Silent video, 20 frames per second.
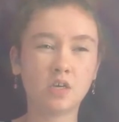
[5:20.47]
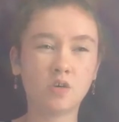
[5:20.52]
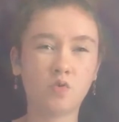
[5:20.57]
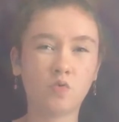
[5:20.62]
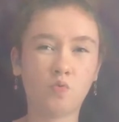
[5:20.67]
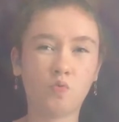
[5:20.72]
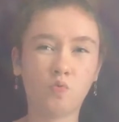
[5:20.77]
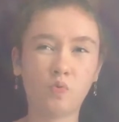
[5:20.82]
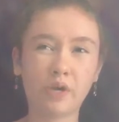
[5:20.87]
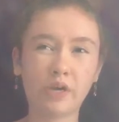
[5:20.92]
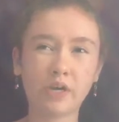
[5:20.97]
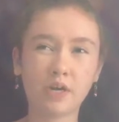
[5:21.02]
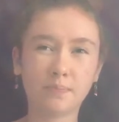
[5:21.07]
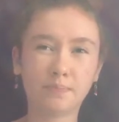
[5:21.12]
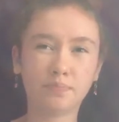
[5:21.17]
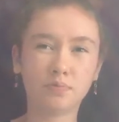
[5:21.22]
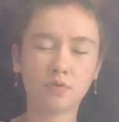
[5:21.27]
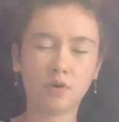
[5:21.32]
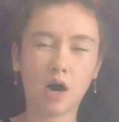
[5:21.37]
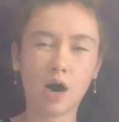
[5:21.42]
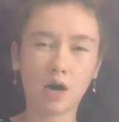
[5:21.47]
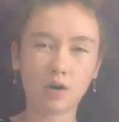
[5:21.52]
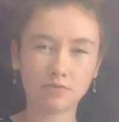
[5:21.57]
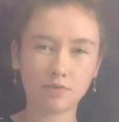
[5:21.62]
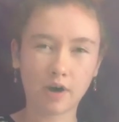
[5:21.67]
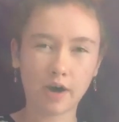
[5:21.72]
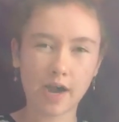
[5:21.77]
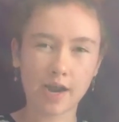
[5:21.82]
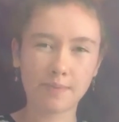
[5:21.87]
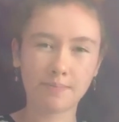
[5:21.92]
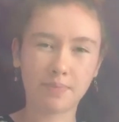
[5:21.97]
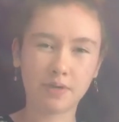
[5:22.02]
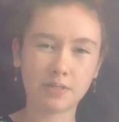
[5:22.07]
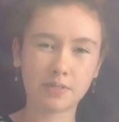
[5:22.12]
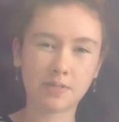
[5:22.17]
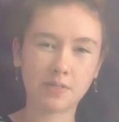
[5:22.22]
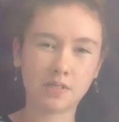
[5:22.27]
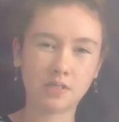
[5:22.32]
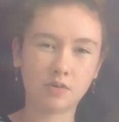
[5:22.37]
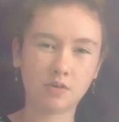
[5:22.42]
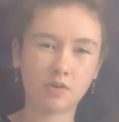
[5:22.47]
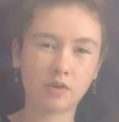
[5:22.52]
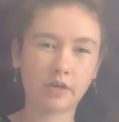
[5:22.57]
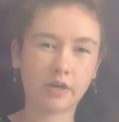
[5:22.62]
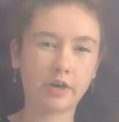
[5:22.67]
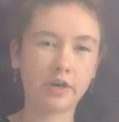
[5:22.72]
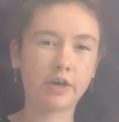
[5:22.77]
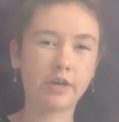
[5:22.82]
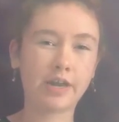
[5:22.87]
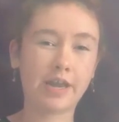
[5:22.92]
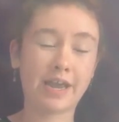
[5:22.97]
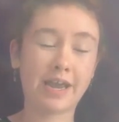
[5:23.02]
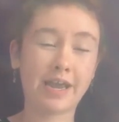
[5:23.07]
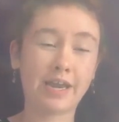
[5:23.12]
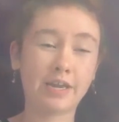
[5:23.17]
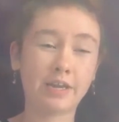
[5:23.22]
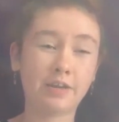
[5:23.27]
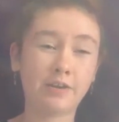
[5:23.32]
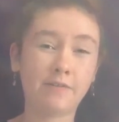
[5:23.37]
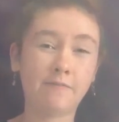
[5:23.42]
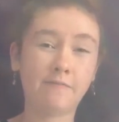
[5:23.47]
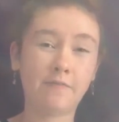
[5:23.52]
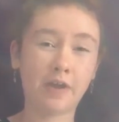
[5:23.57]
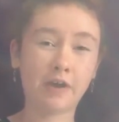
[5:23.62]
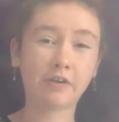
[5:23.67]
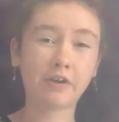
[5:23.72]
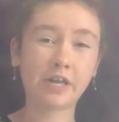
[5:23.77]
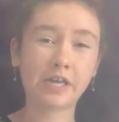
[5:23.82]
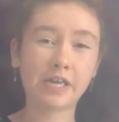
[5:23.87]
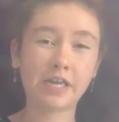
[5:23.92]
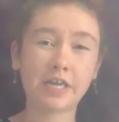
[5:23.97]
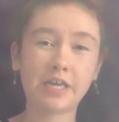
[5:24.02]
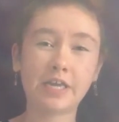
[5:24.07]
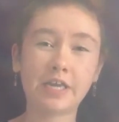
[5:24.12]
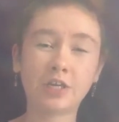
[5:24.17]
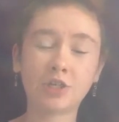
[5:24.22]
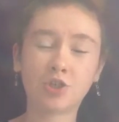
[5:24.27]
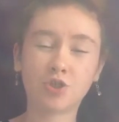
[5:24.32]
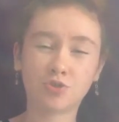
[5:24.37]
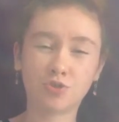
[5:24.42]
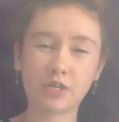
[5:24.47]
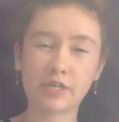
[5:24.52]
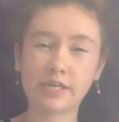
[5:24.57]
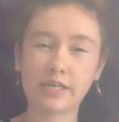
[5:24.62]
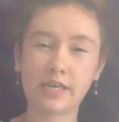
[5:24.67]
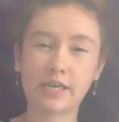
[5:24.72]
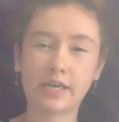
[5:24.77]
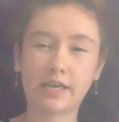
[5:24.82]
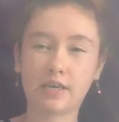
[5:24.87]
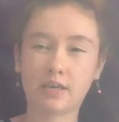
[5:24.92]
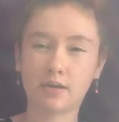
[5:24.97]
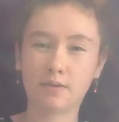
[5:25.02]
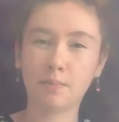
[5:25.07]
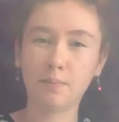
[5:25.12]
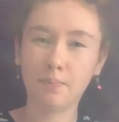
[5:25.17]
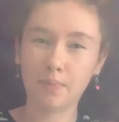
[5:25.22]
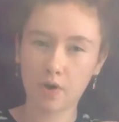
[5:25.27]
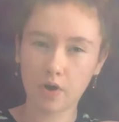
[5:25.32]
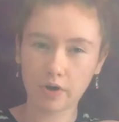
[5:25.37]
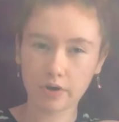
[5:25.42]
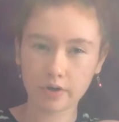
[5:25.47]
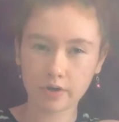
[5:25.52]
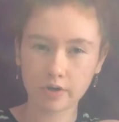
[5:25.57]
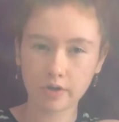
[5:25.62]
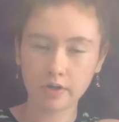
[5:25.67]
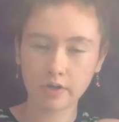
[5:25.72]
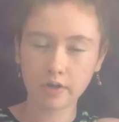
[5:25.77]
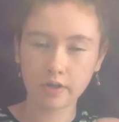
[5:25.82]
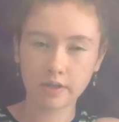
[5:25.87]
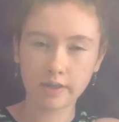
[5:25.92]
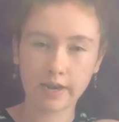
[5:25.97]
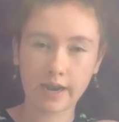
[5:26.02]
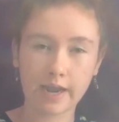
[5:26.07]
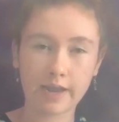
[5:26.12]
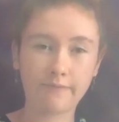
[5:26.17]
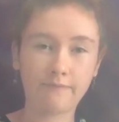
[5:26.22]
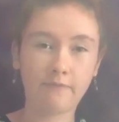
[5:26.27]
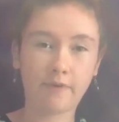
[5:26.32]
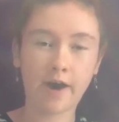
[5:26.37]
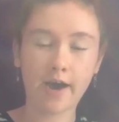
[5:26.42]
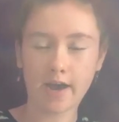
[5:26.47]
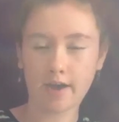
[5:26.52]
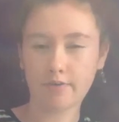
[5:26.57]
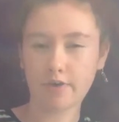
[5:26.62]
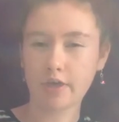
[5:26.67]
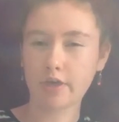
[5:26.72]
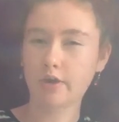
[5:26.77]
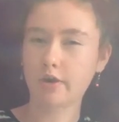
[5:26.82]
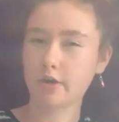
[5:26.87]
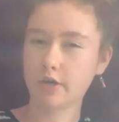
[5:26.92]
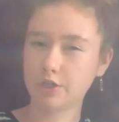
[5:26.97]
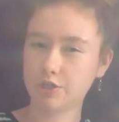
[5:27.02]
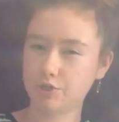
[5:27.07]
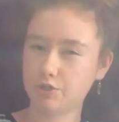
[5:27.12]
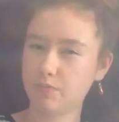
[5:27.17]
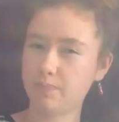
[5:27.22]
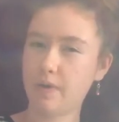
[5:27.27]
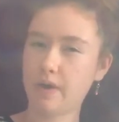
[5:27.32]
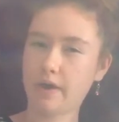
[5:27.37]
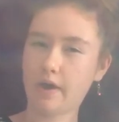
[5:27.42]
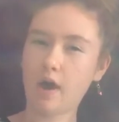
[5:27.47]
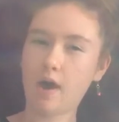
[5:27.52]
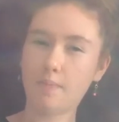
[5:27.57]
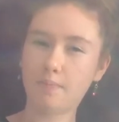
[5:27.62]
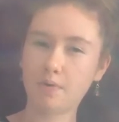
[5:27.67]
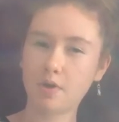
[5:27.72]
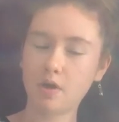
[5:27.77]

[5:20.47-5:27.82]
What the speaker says: weird plot line, but still good and very intriguing book that I highly encourage you to pick up.